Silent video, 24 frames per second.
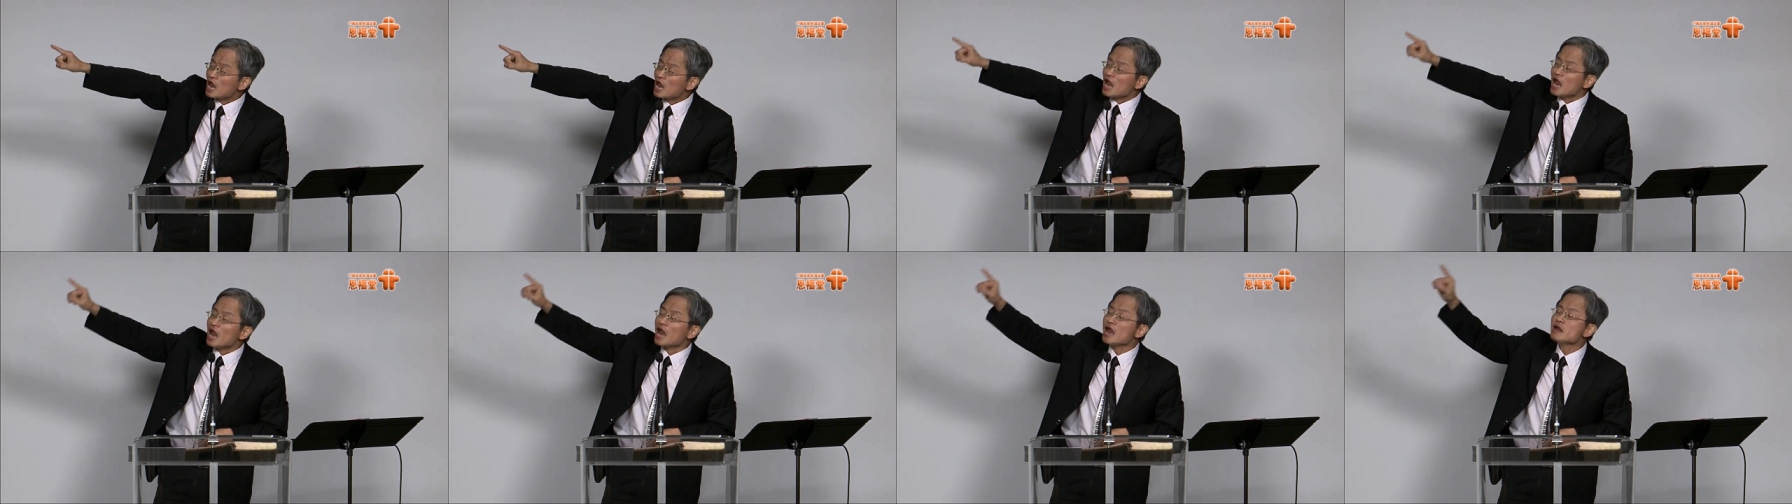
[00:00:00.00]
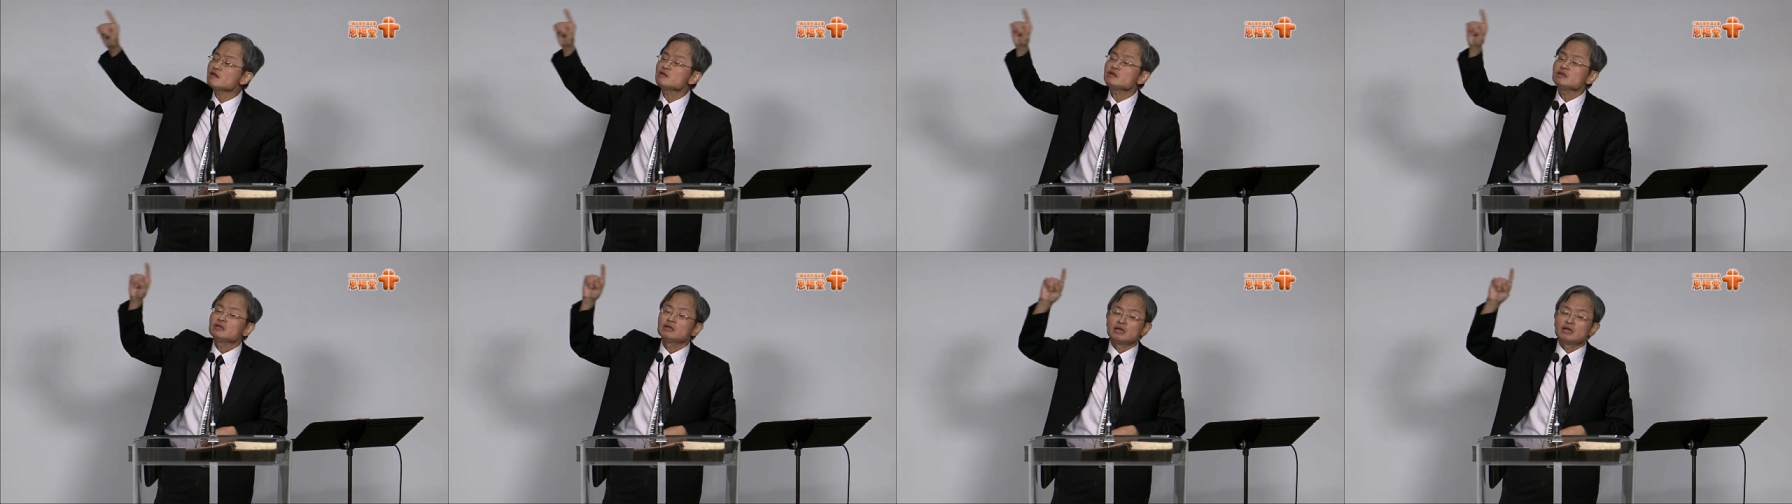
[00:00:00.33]

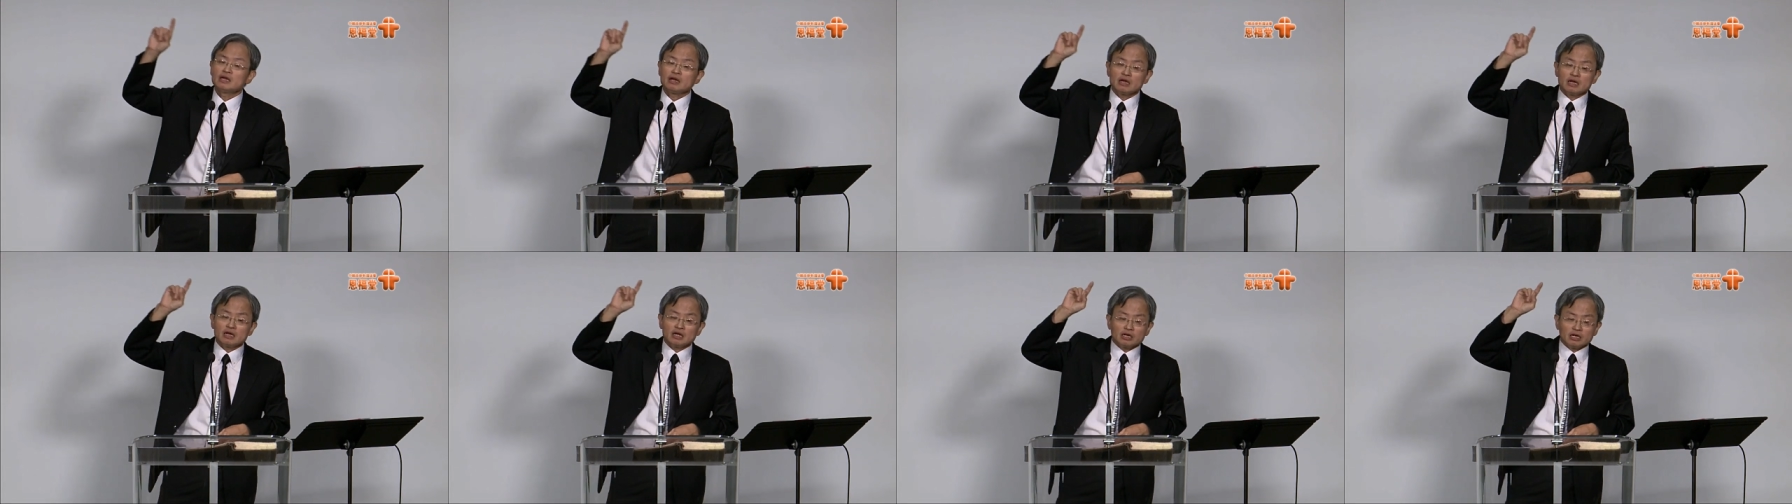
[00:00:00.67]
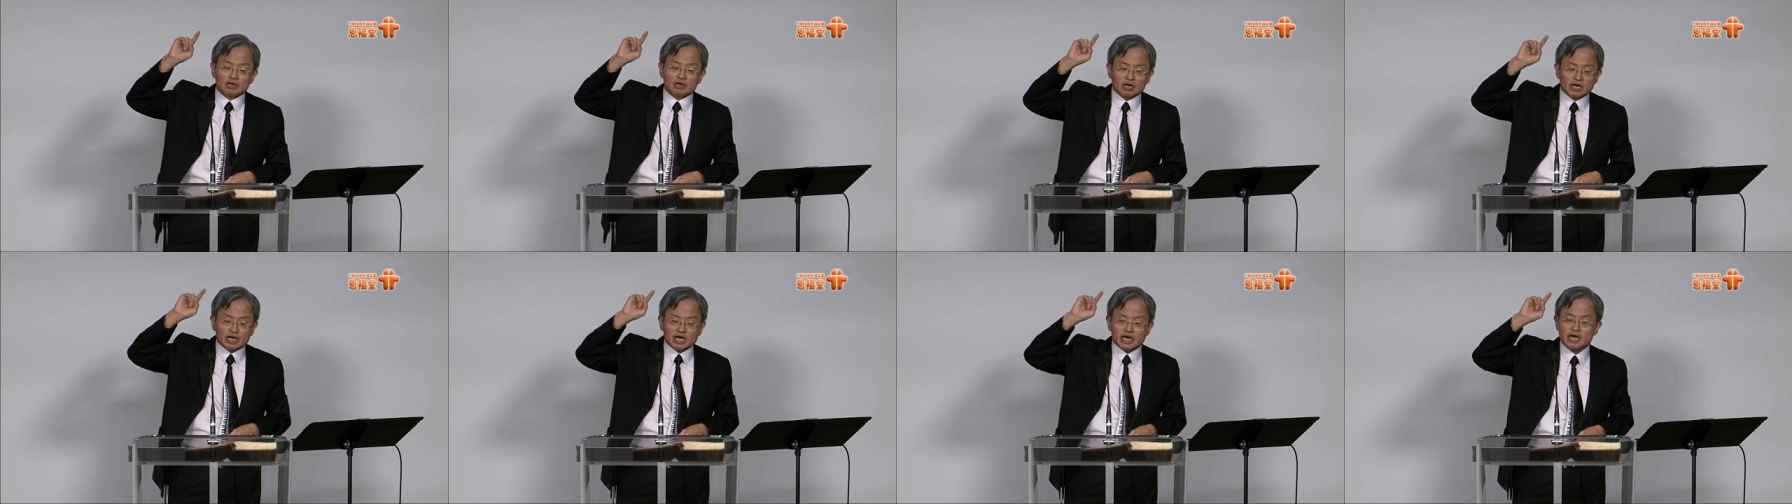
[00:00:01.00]
And
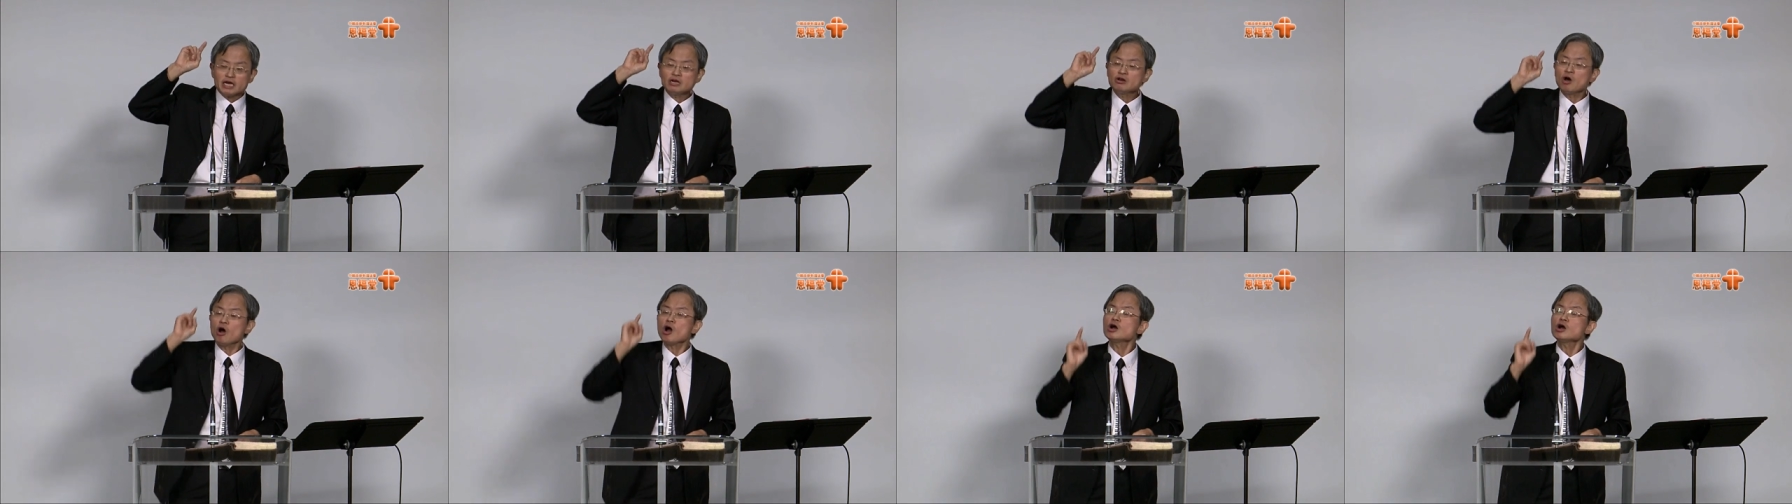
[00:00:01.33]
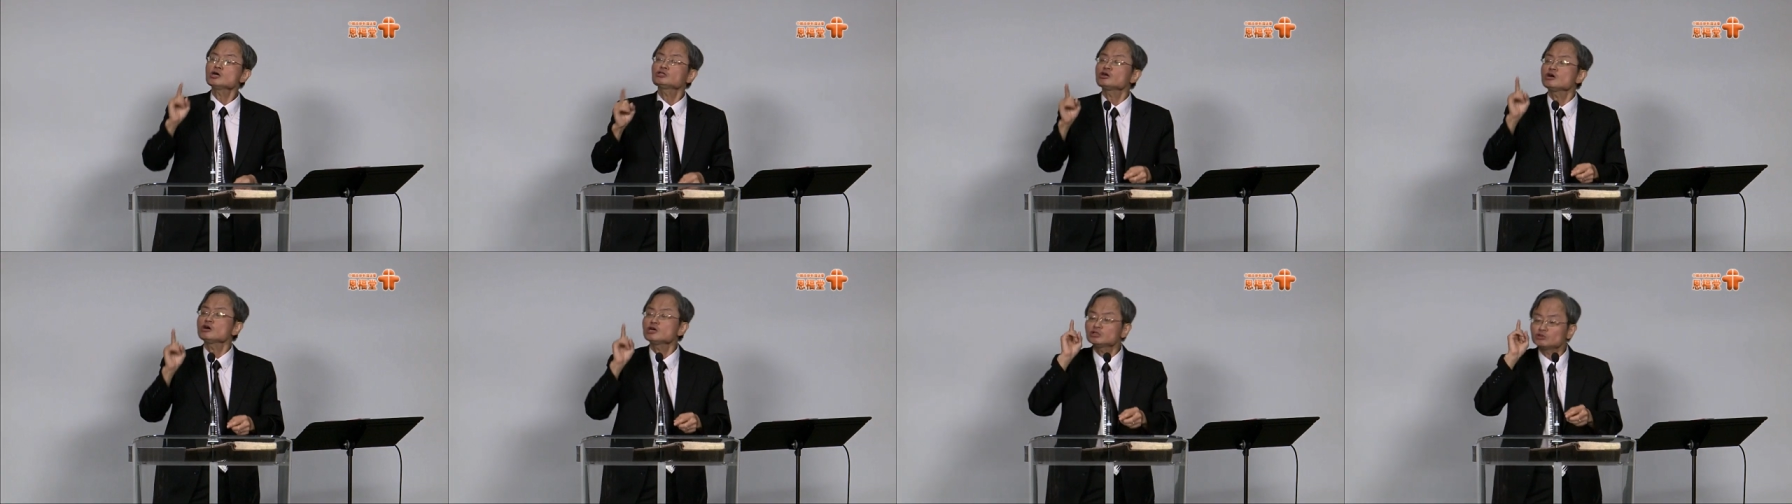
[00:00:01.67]
in
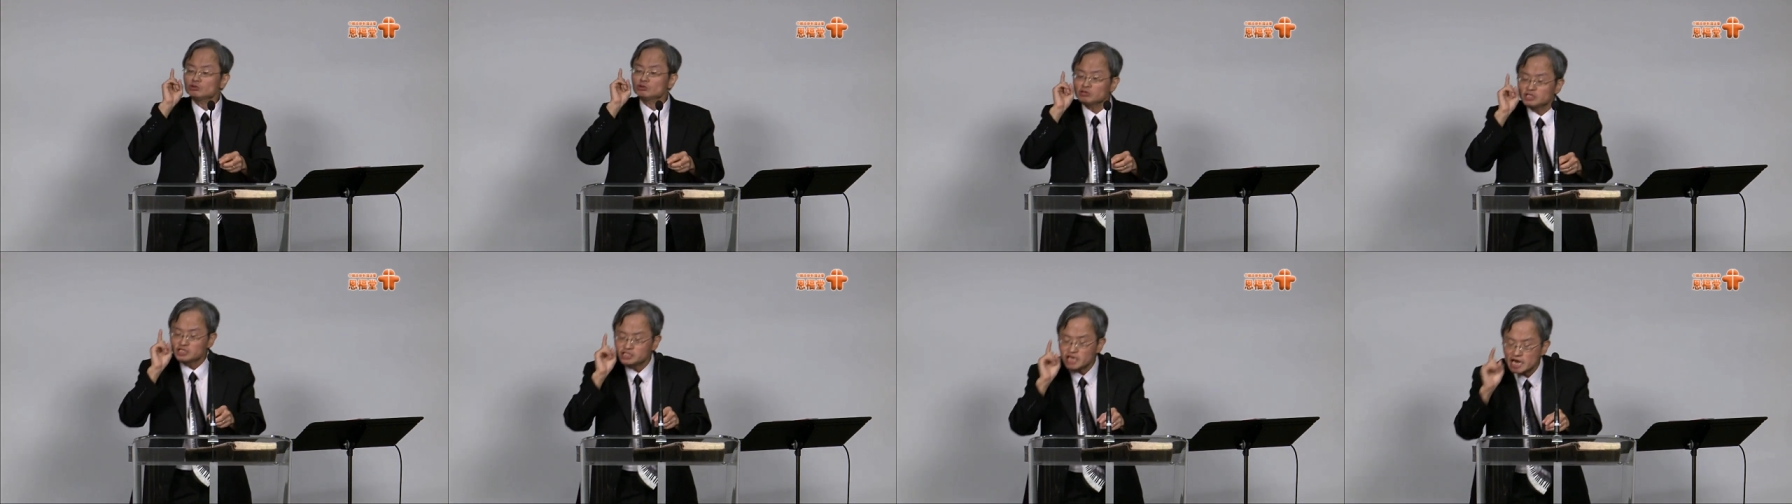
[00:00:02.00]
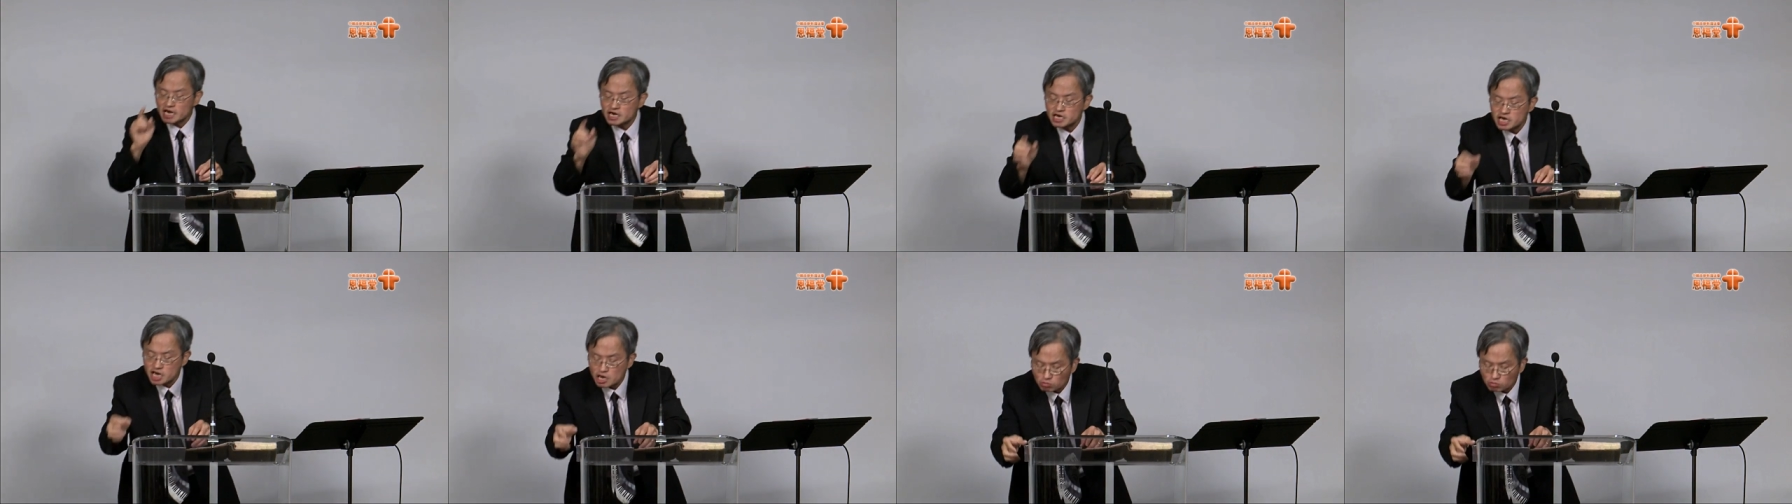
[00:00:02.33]
order to
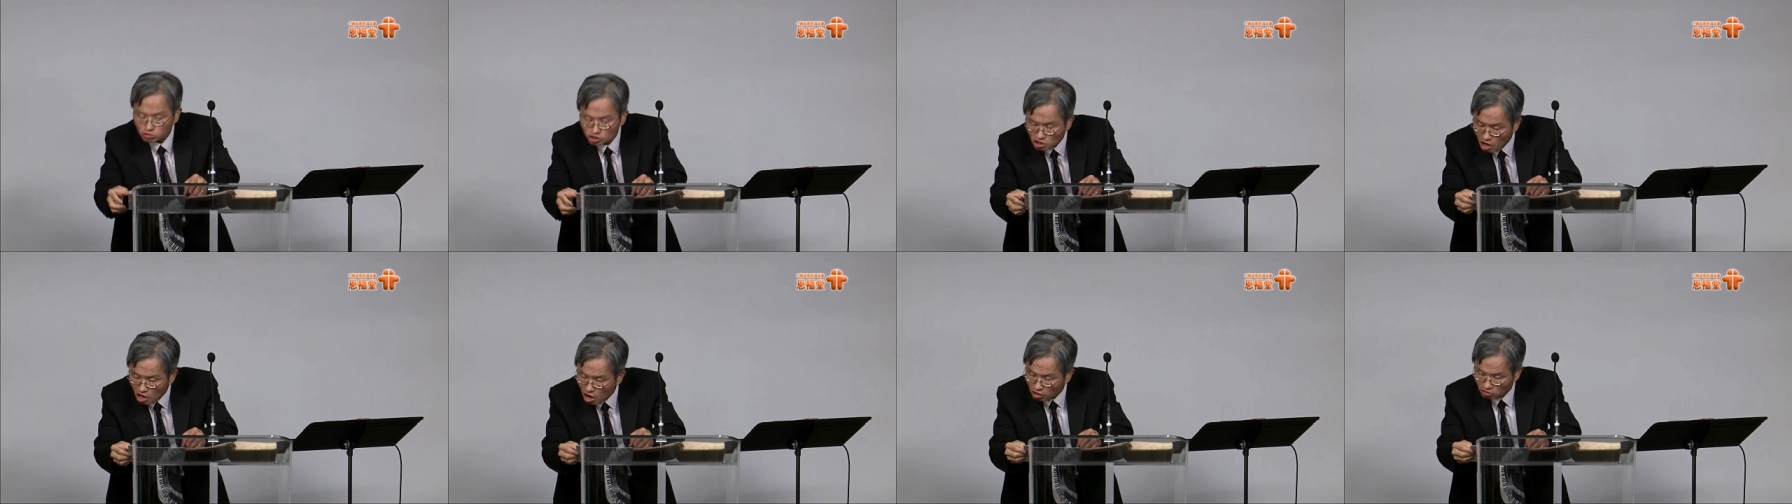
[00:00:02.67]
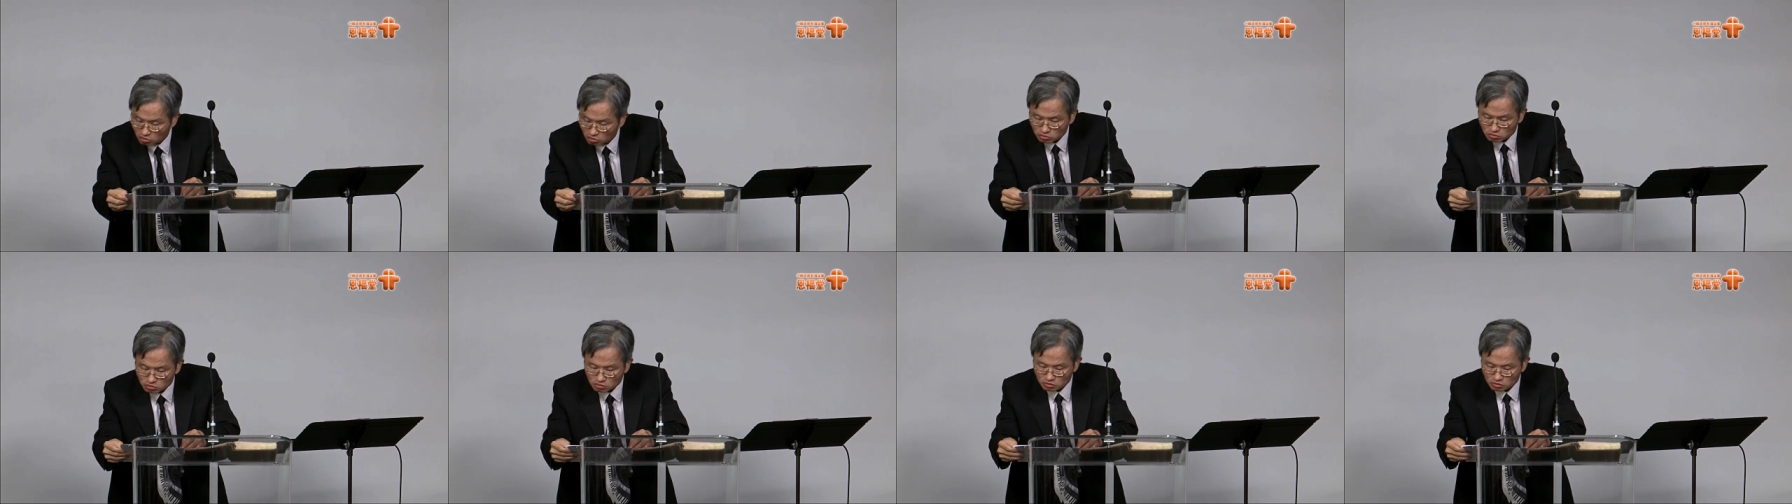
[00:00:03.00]
sing new song,